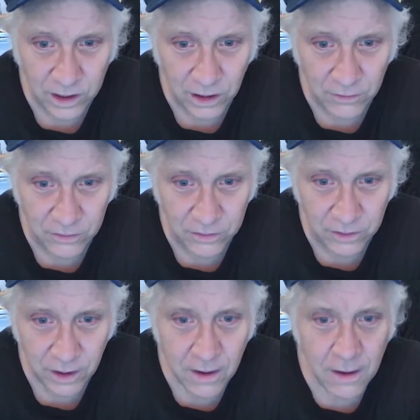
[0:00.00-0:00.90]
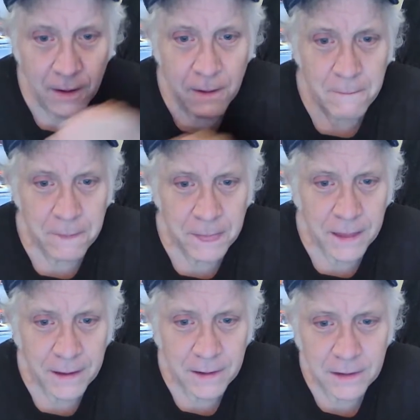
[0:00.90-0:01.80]
What gives?
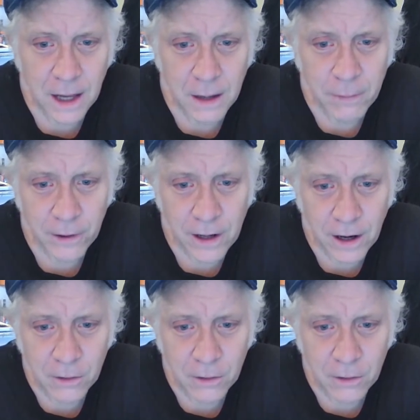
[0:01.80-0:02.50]
They